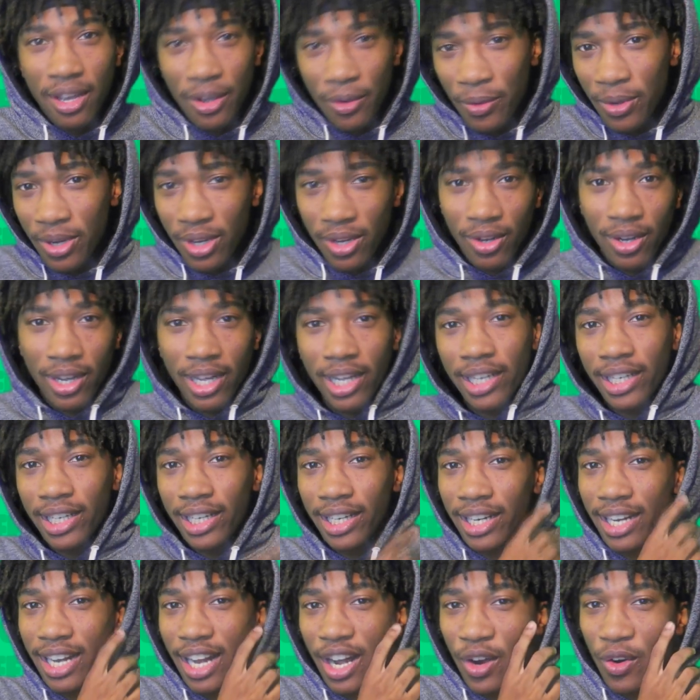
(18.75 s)
we can go ahead and
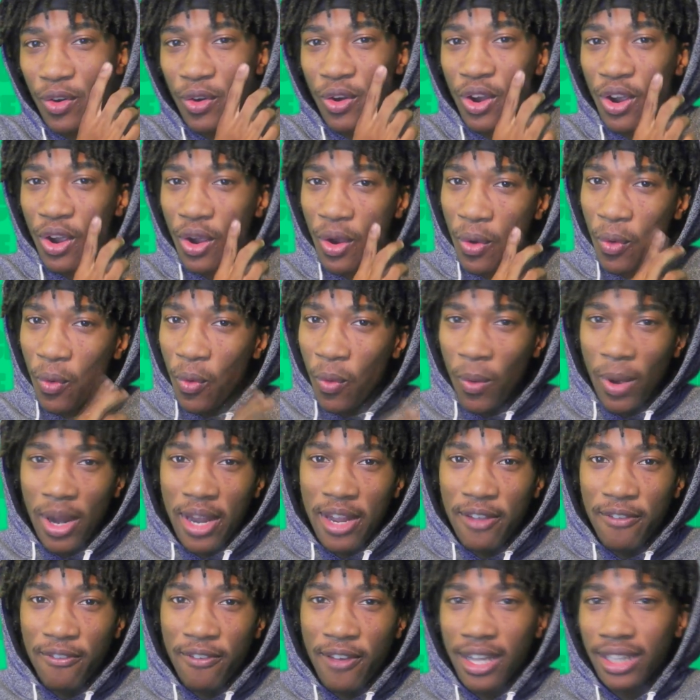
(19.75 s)
get it out
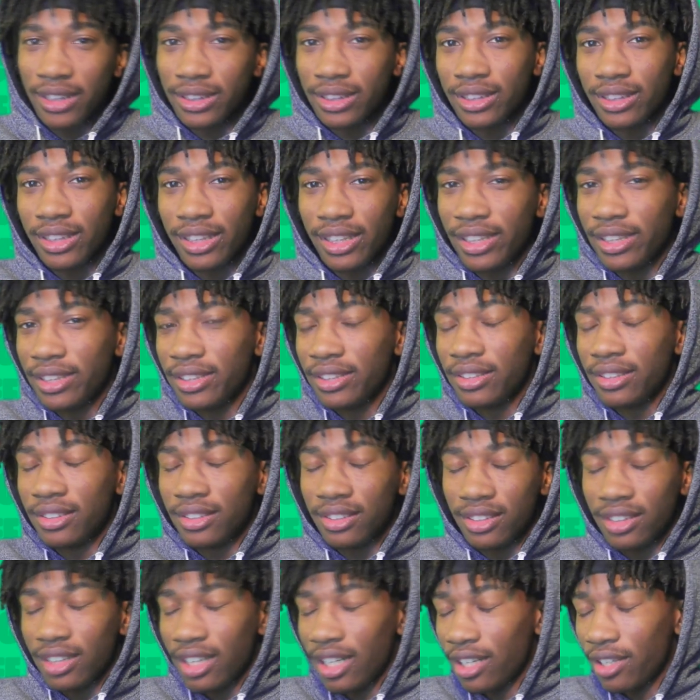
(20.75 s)
way faster than
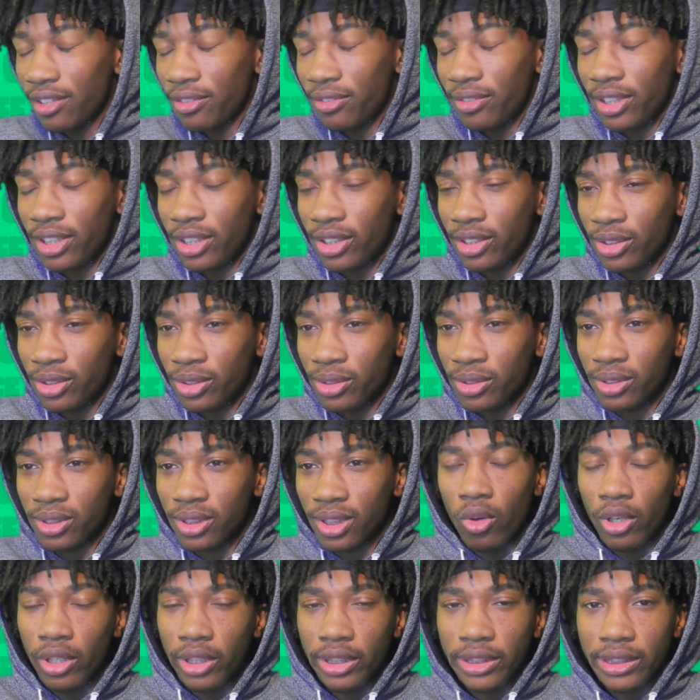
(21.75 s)
the other videos,
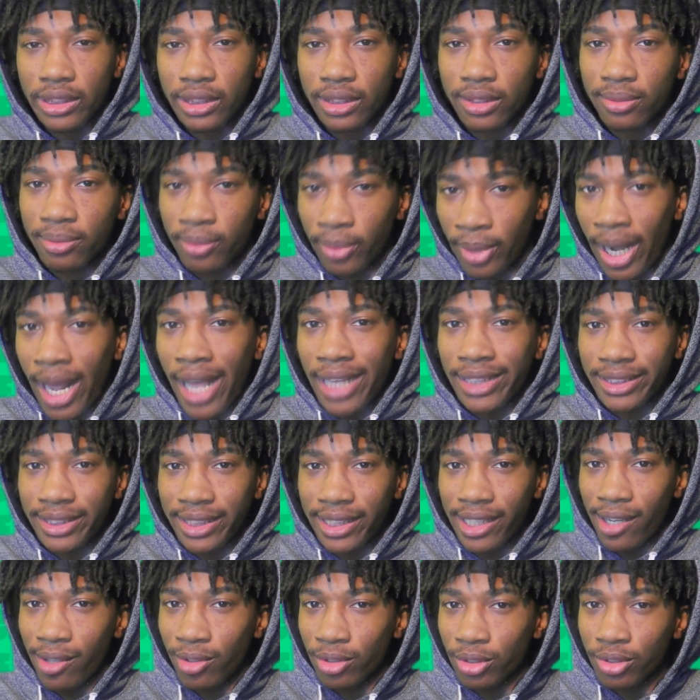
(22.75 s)
or at least when I
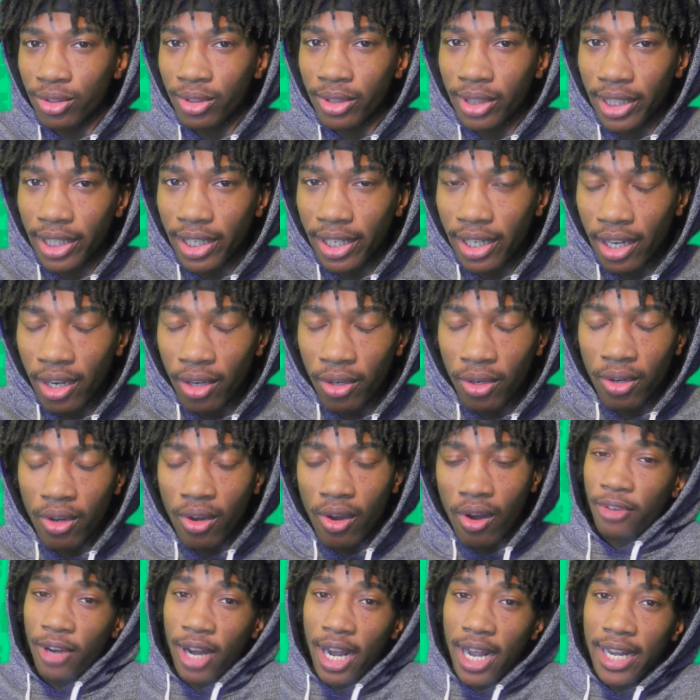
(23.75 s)
said I was gonna get it out.
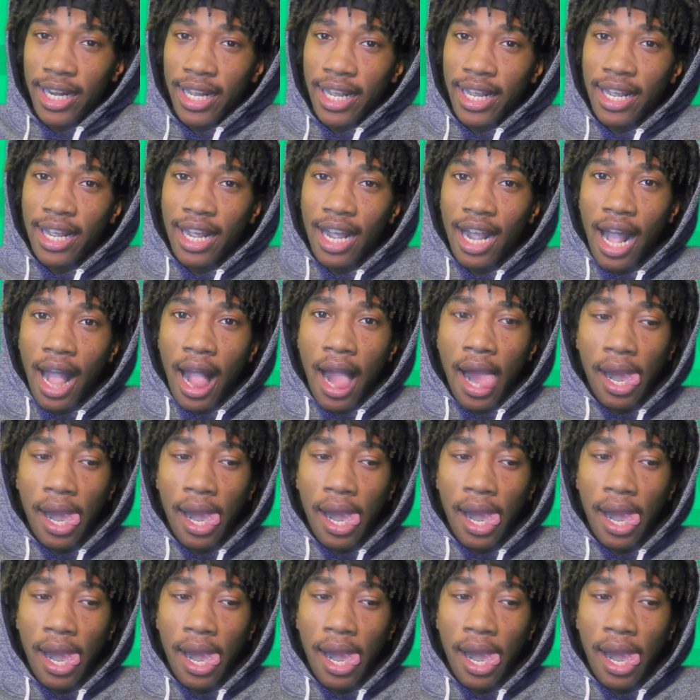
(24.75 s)
Friday